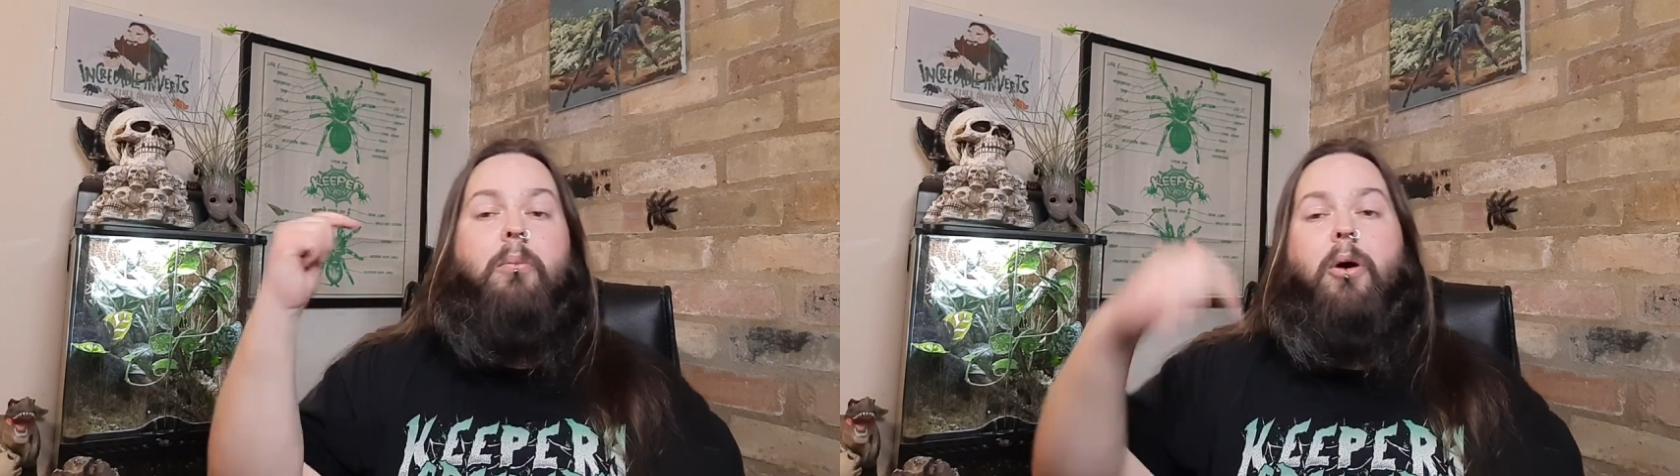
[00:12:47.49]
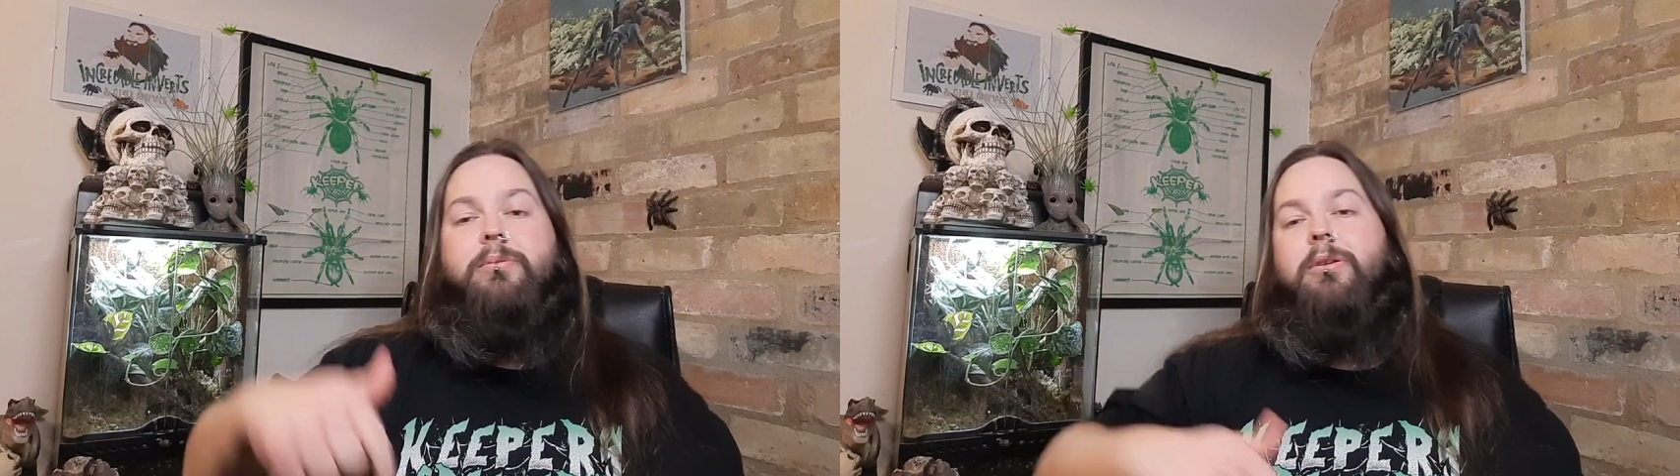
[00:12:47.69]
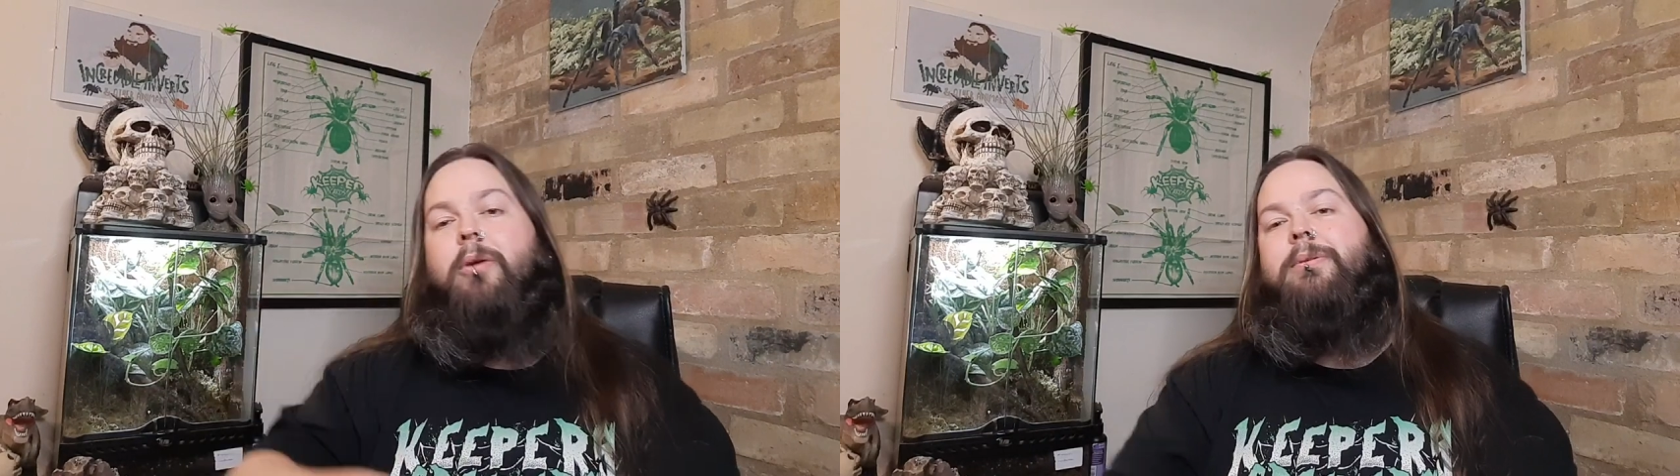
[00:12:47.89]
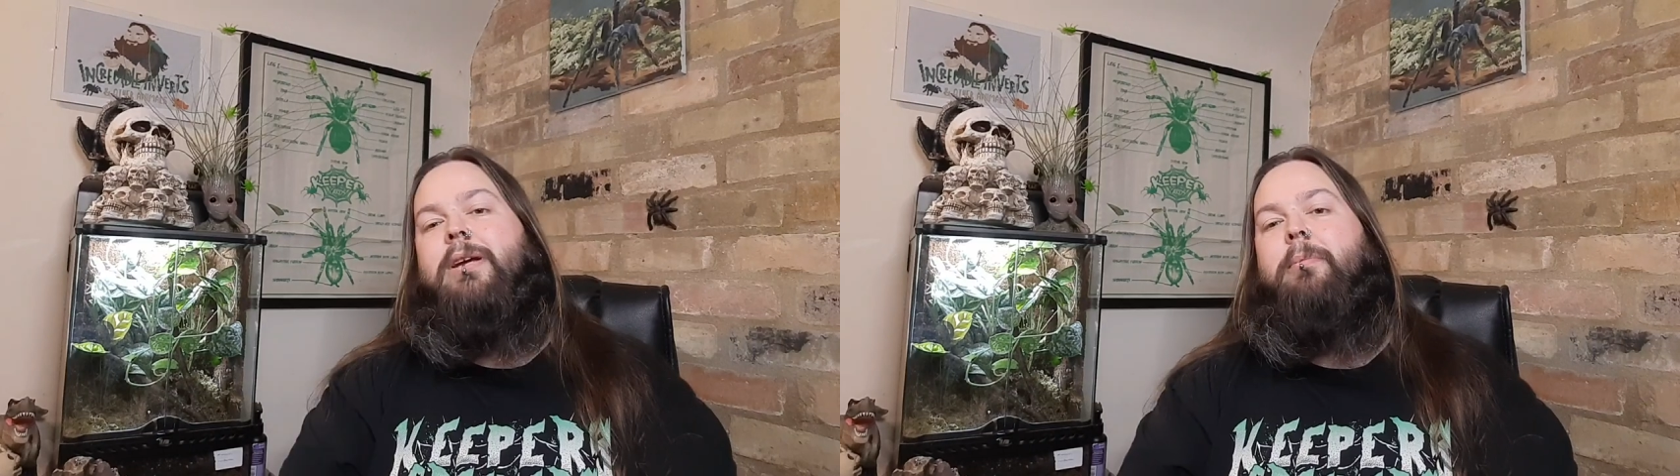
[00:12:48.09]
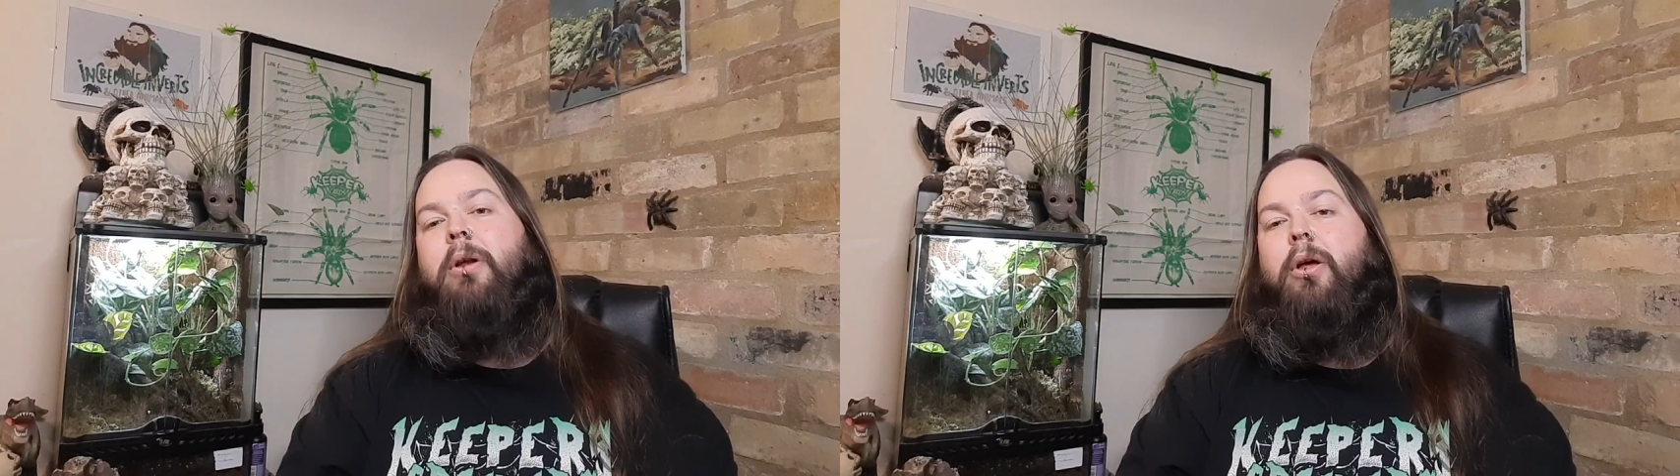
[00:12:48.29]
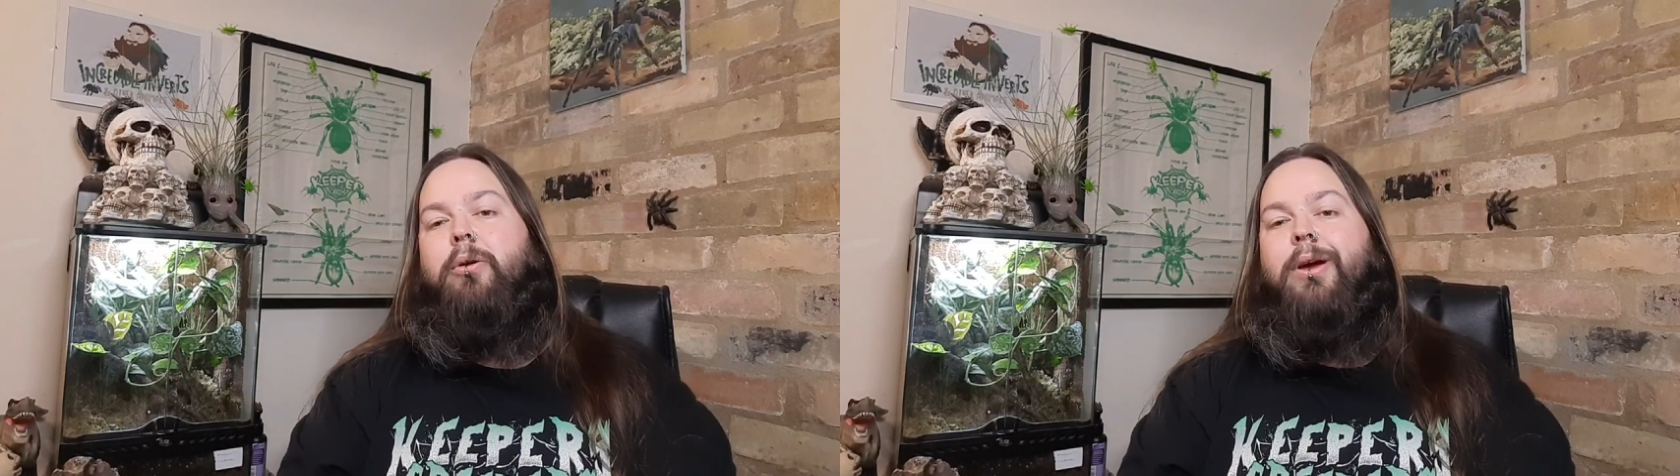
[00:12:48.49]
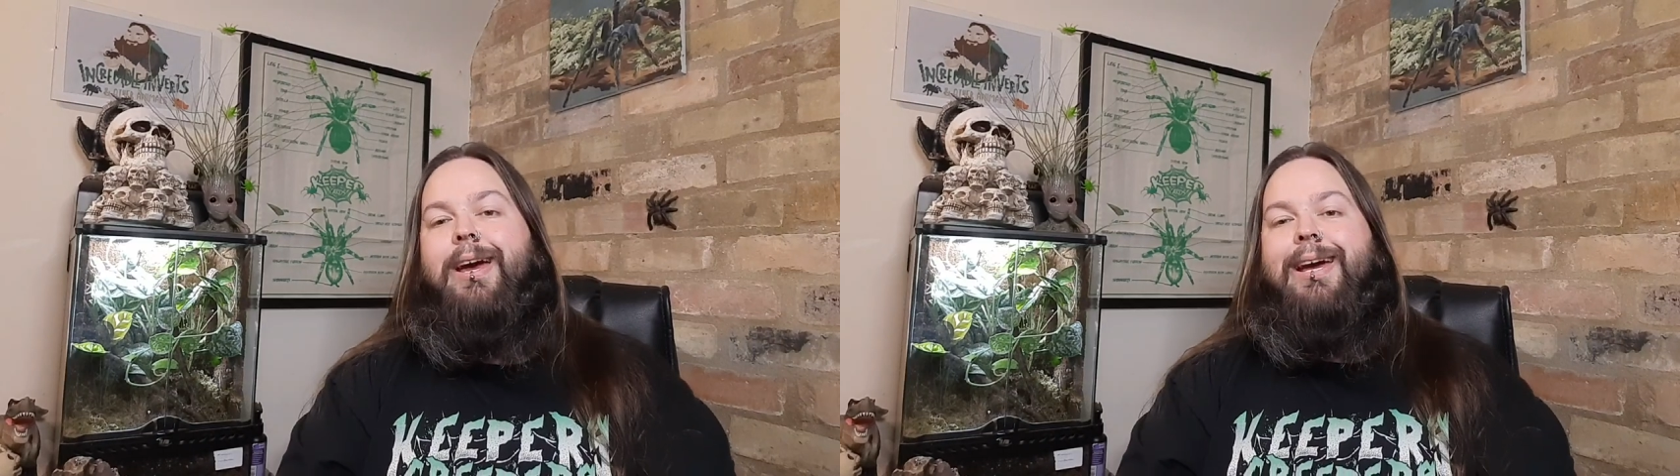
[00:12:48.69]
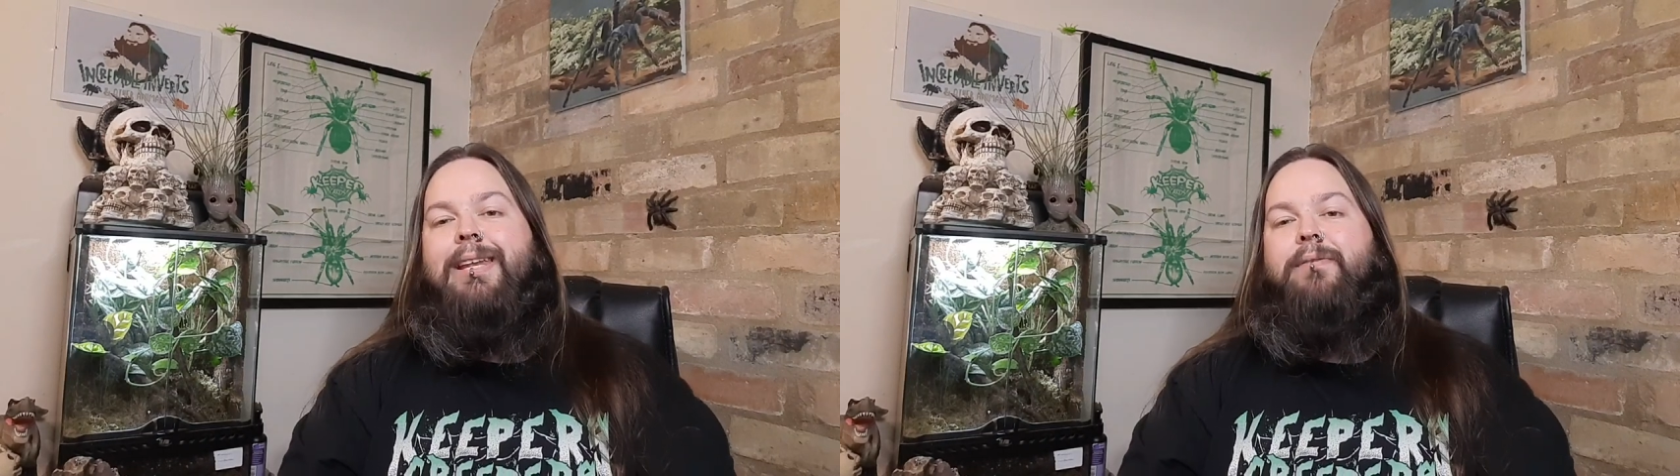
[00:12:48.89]
Pop some comments down below.
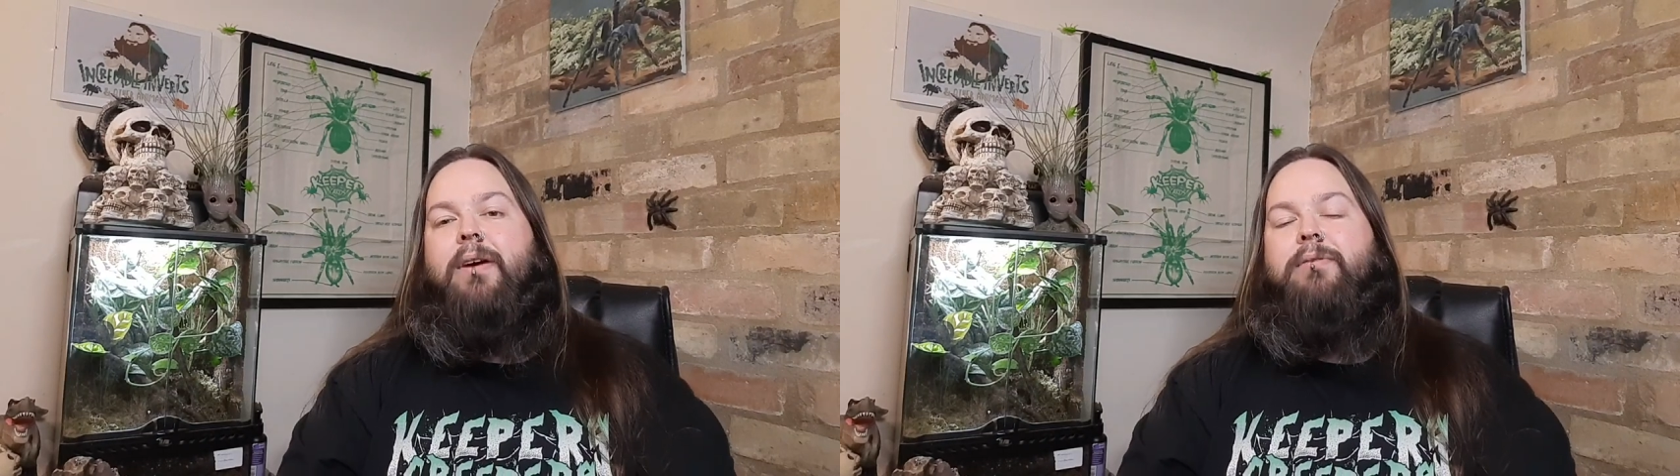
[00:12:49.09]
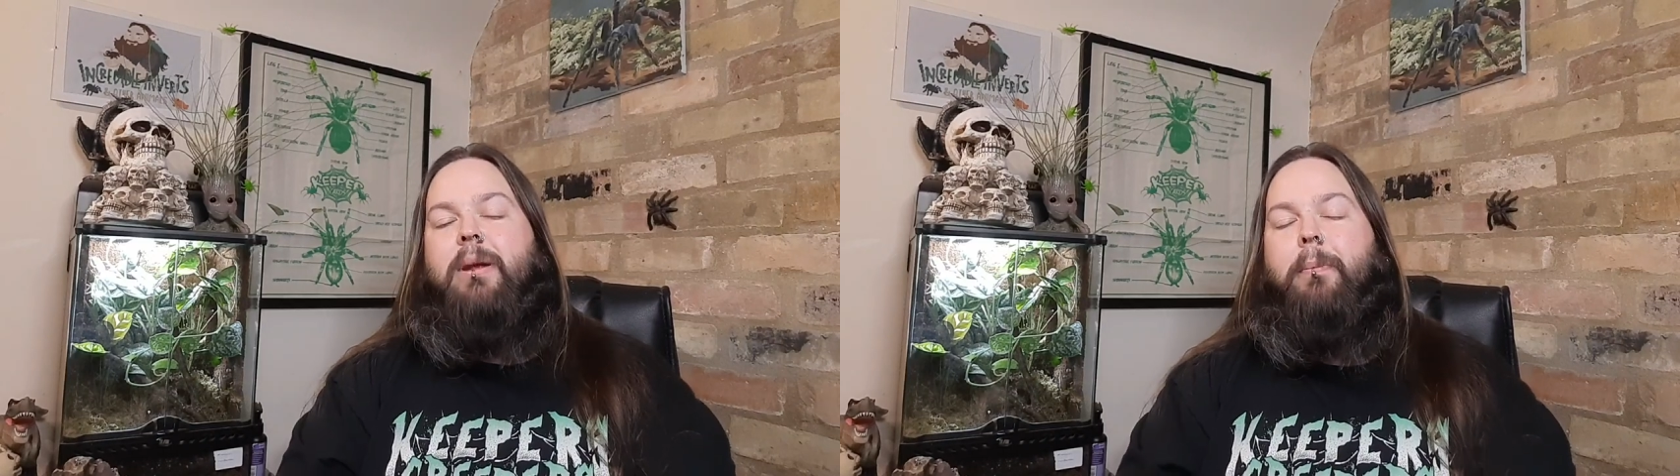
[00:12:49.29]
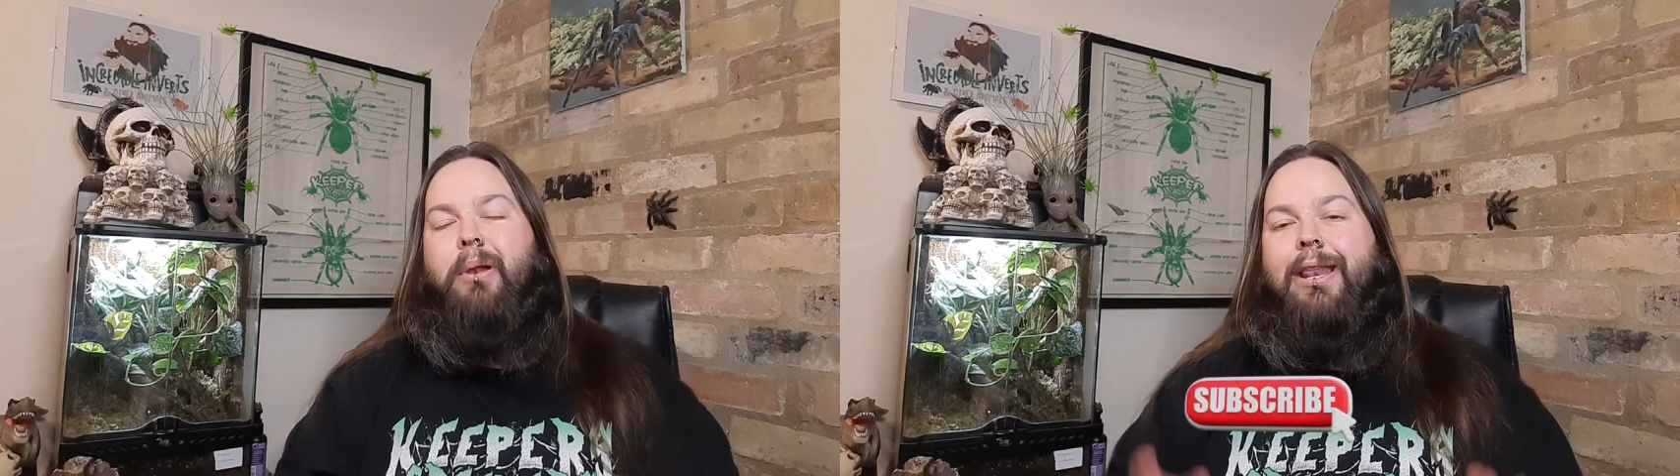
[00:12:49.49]
And if you haven't yet,